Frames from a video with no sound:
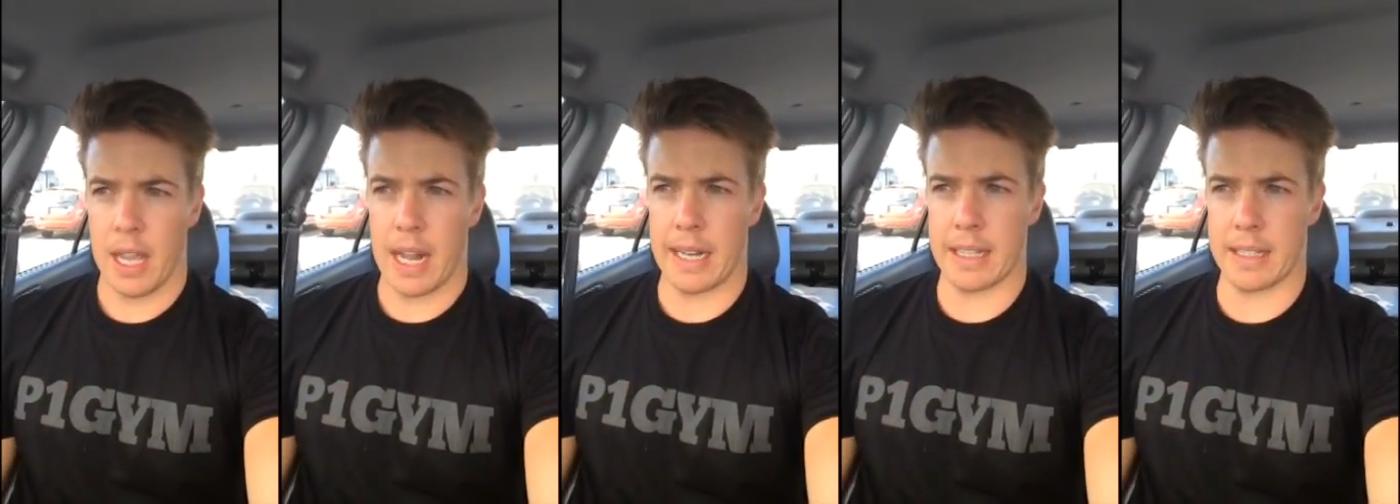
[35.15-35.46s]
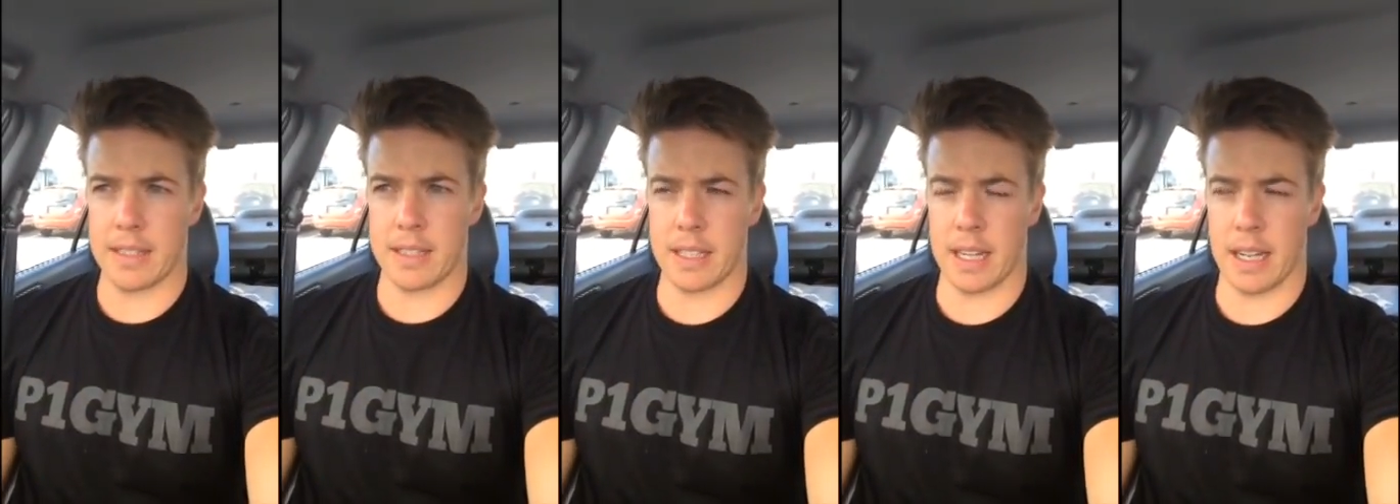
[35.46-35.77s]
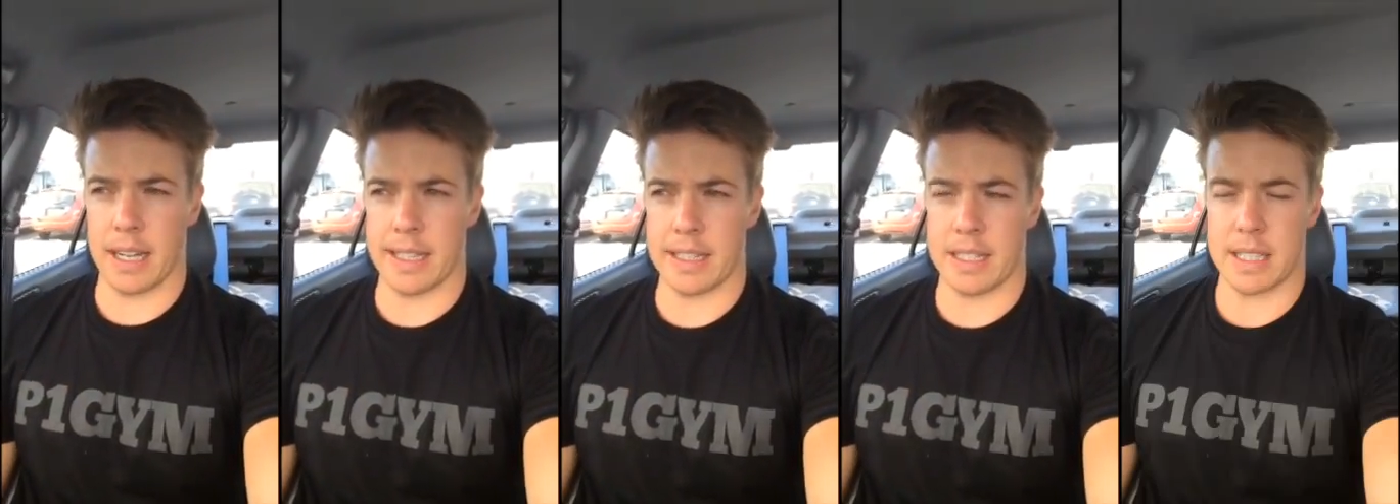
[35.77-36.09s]
and it
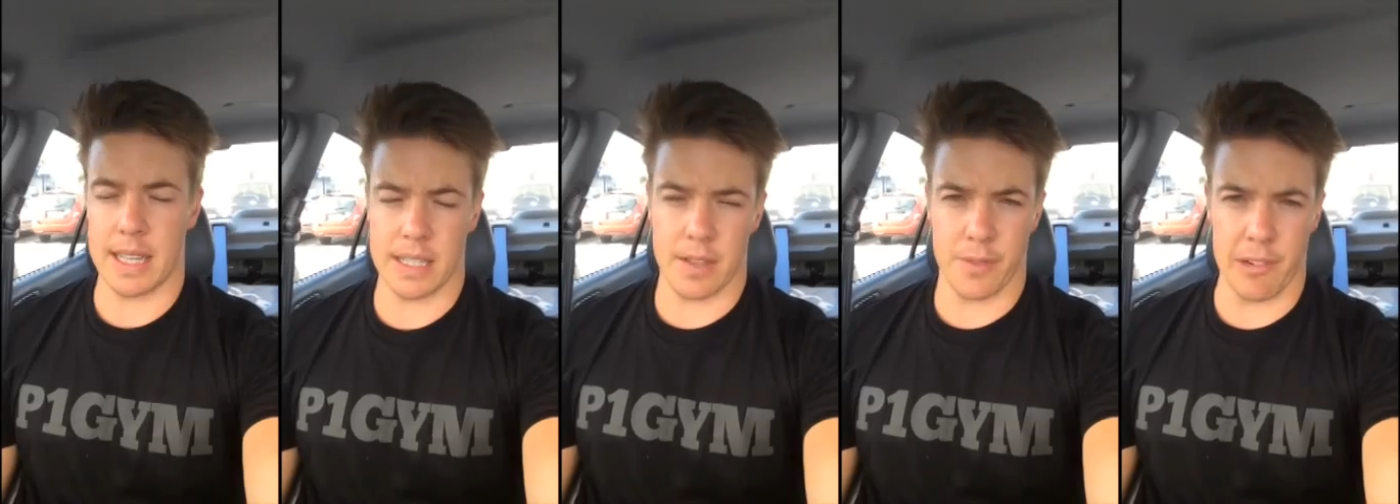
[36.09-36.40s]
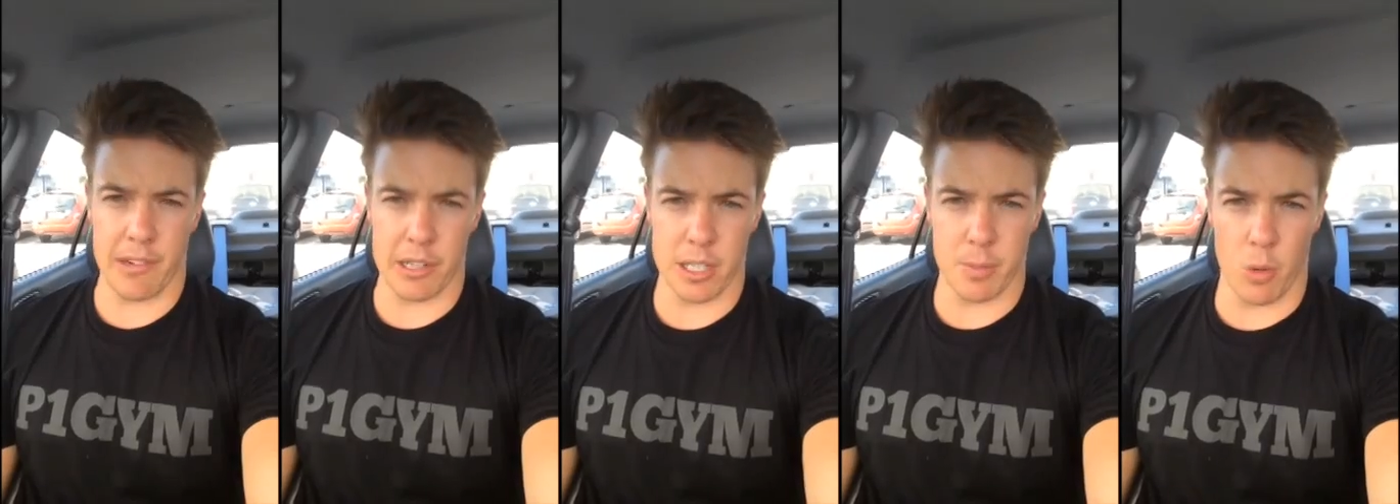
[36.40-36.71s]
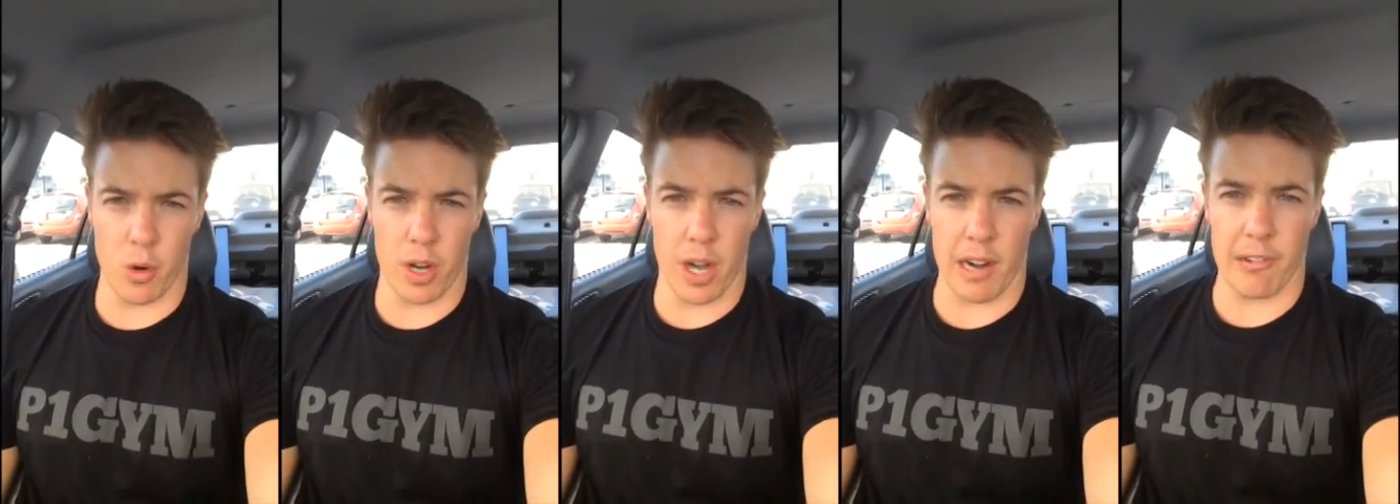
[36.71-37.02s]
sends a very
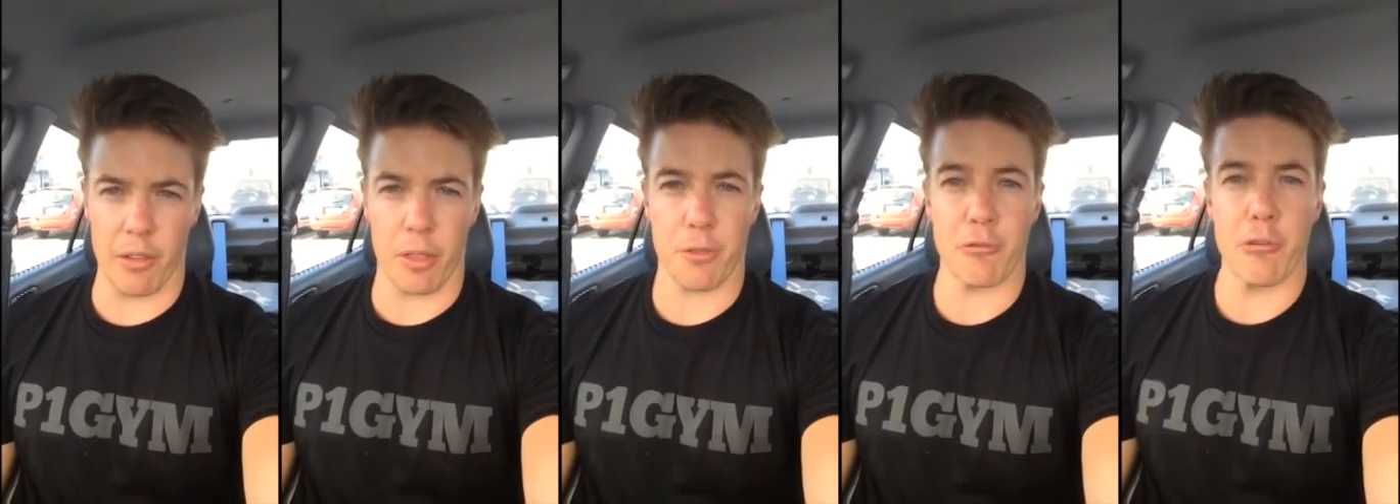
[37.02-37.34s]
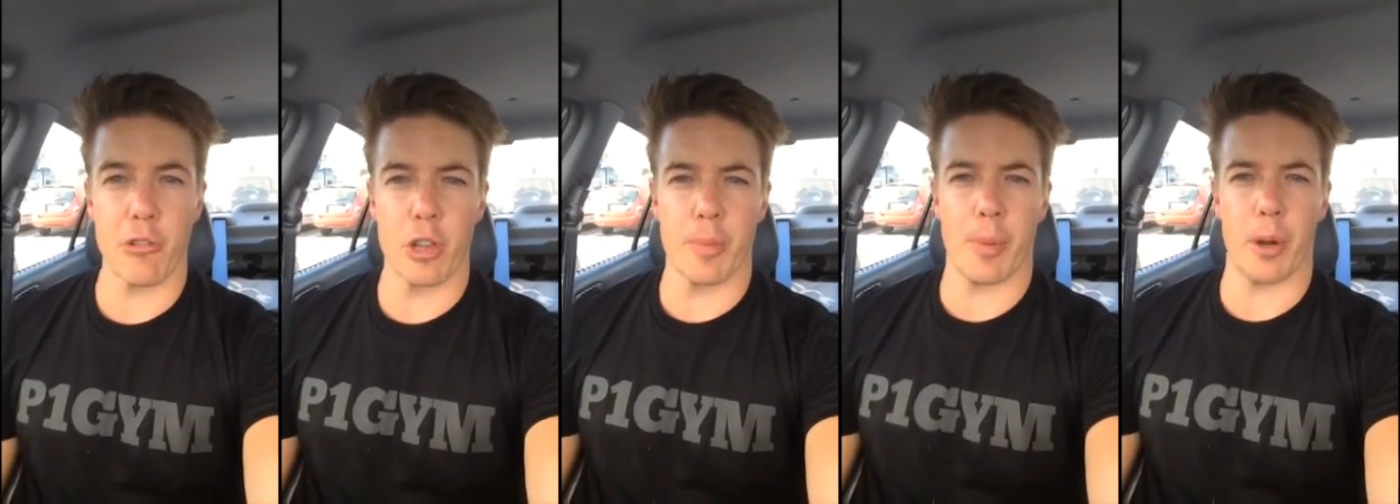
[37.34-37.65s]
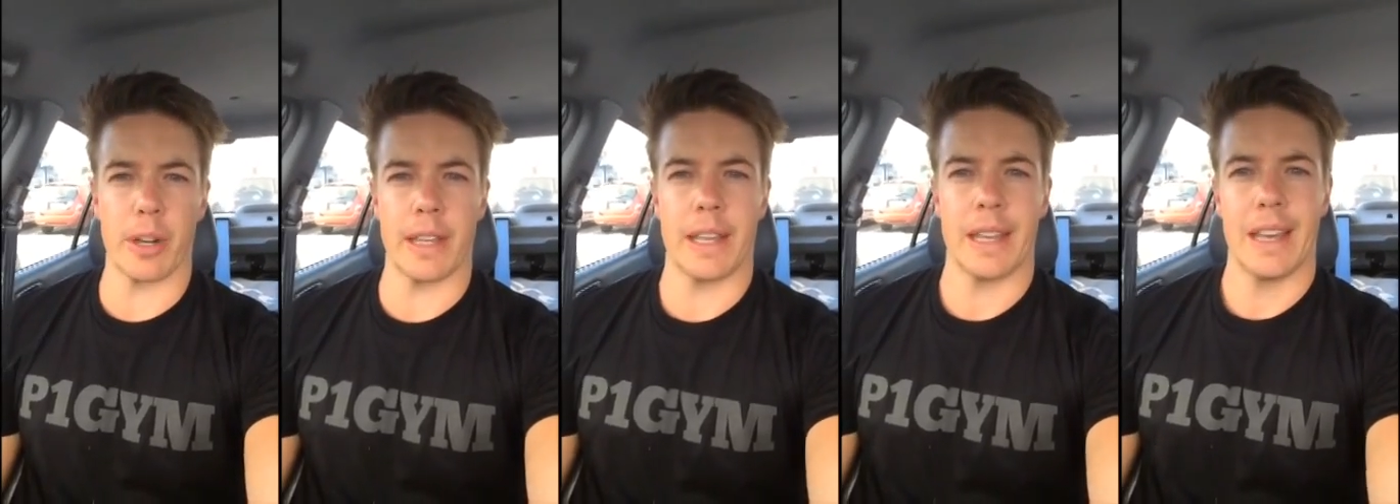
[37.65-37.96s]
small current through your
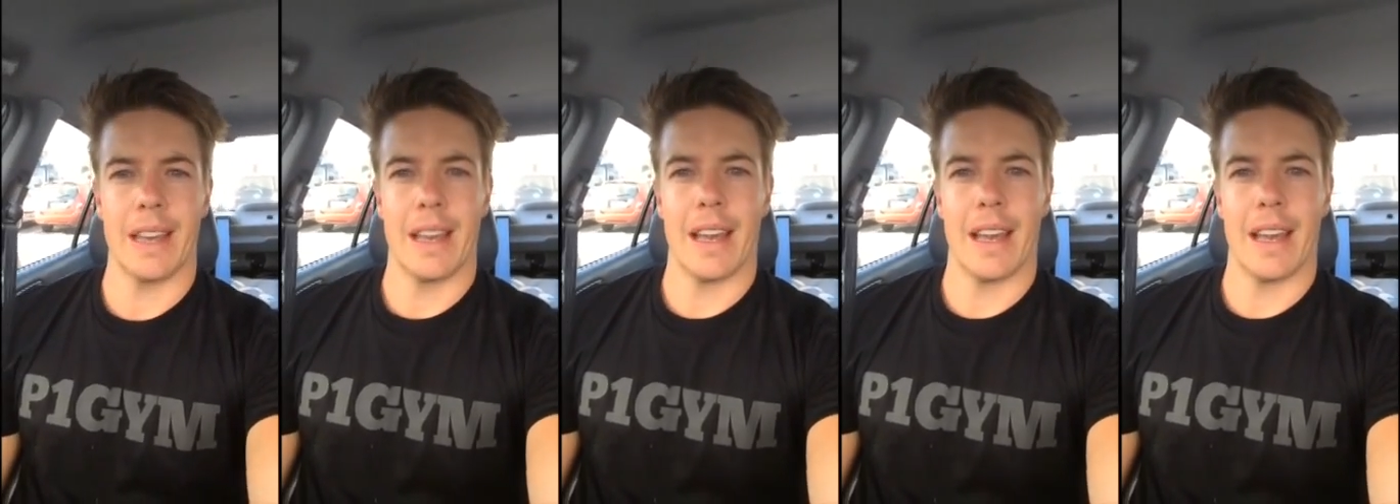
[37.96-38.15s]
body